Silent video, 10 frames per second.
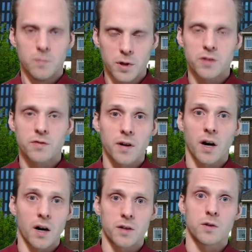but it's very
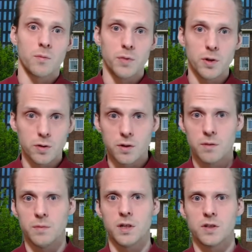hard to compute
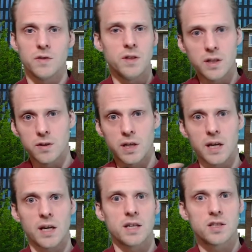because we need to
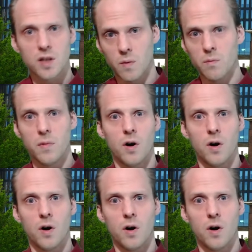take a sum